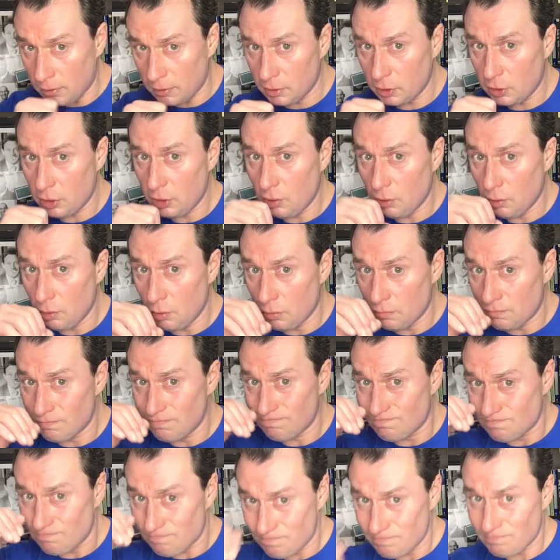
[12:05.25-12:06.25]
you
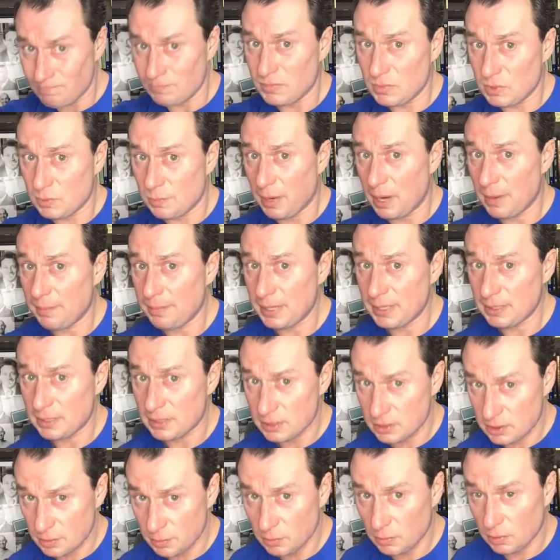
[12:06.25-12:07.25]
bump into
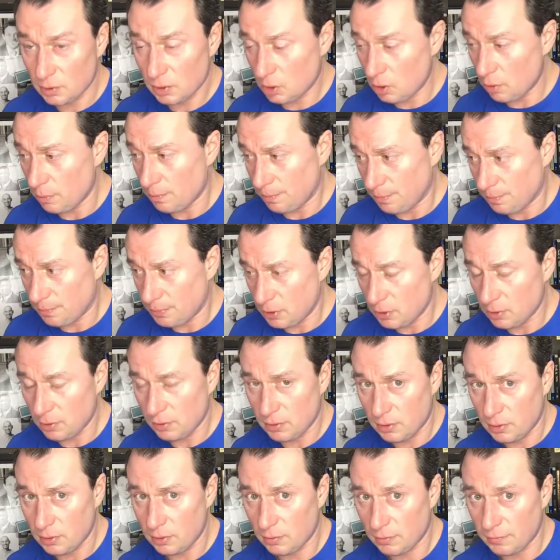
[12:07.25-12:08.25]
some,
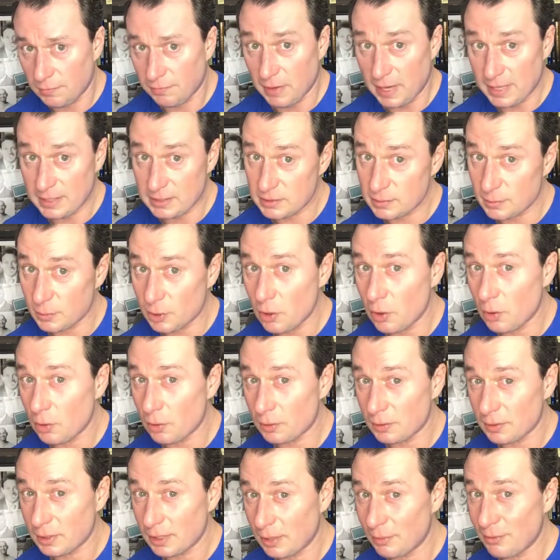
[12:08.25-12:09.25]
you find some
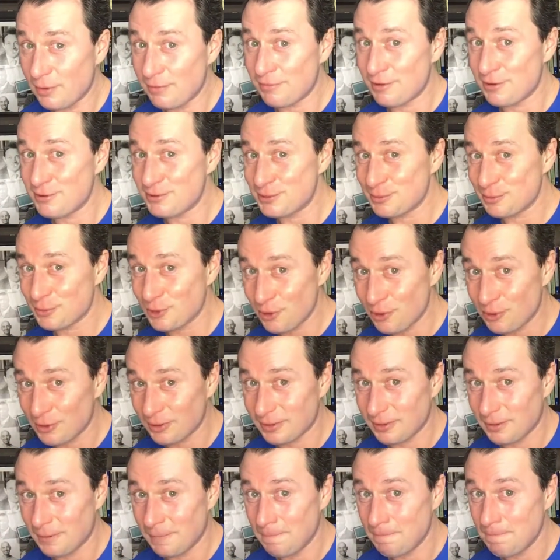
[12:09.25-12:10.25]
gold. And we found some
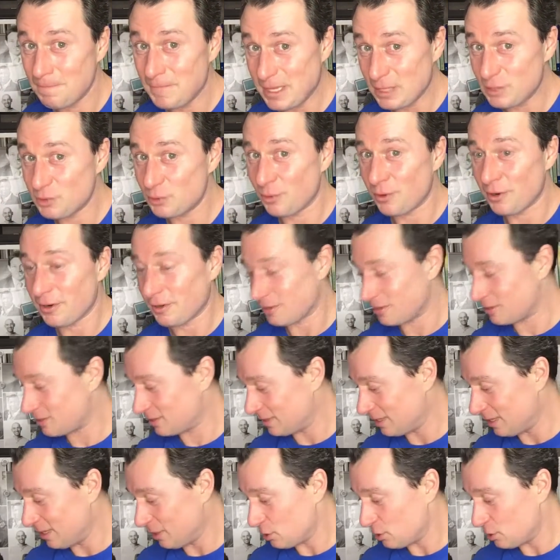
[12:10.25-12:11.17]
gold. This works.